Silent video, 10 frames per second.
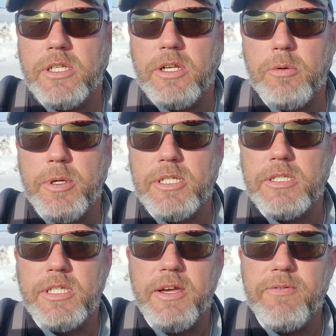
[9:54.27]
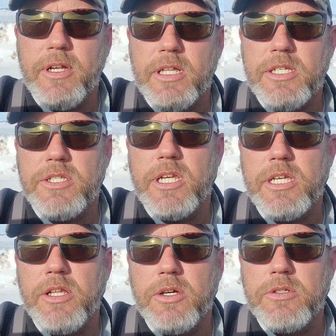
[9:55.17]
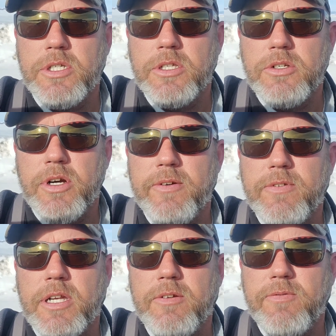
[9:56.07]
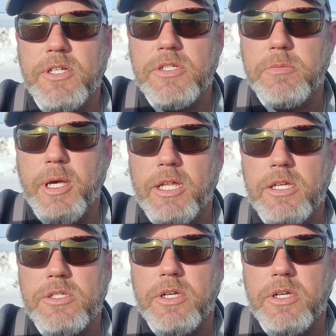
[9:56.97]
you know, been definitely seeing those in the drift and in fish's bellies.